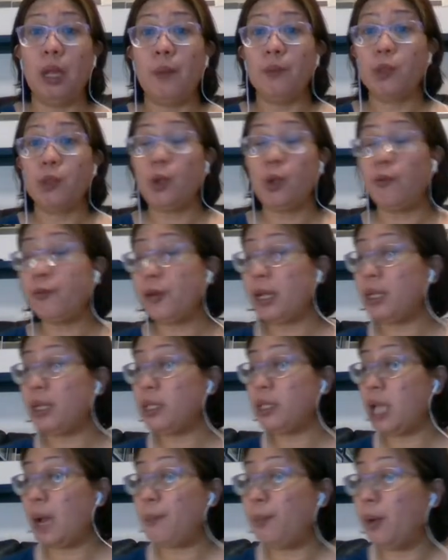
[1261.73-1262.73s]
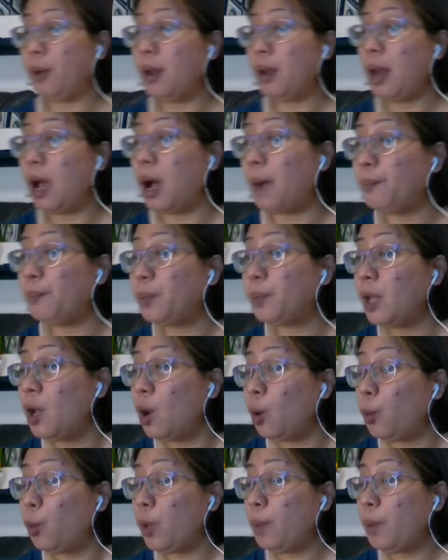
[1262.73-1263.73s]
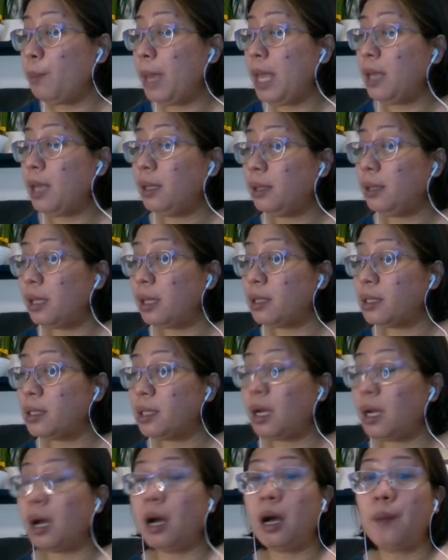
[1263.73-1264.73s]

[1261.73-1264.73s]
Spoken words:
so for example, we make this